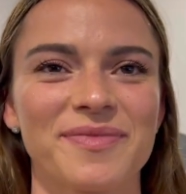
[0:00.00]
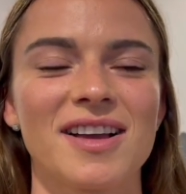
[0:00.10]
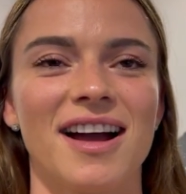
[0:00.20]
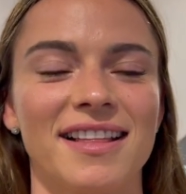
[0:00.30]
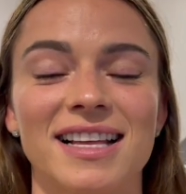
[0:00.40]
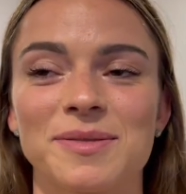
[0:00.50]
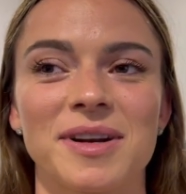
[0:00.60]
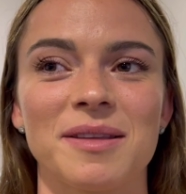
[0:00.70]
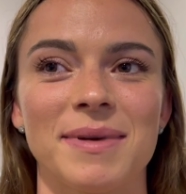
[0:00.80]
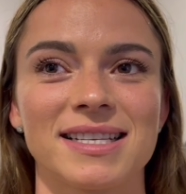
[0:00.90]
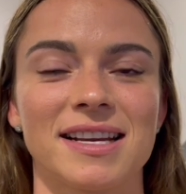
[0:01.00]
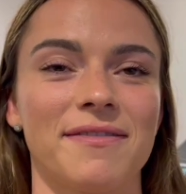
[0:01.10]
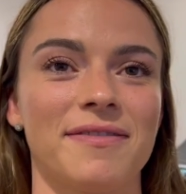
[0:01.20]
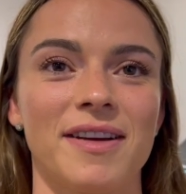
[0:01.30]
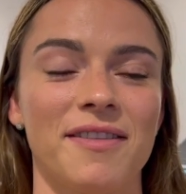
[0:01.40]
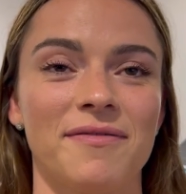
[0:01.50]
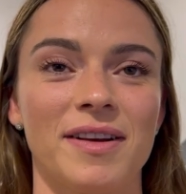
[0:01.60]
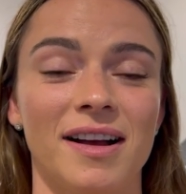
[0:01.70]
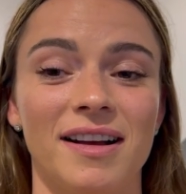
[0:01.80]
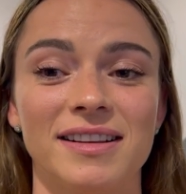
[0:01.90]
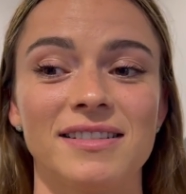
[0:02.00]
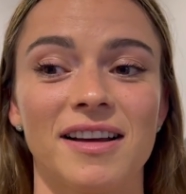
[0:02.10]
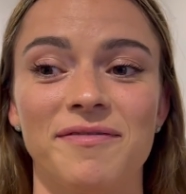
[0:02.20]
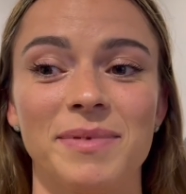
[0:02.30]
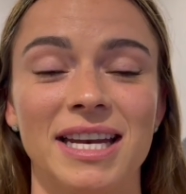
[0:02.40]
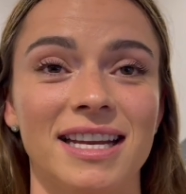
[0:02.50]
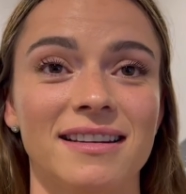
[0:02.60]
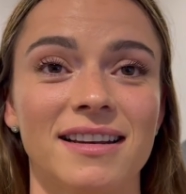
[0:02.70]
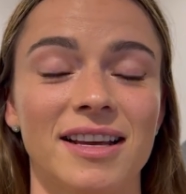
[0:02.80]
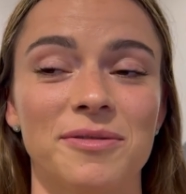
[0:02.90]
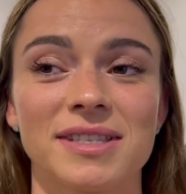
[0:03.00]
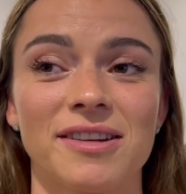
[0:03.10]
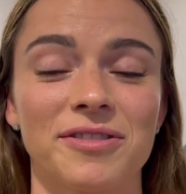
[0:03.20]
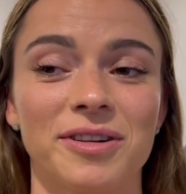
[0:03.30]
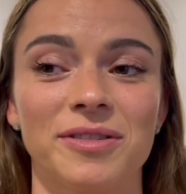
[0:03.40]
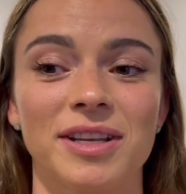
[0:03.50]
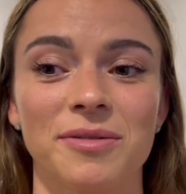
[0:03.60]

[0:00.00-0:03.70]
I think that's one of the best I've been in. It was unreal.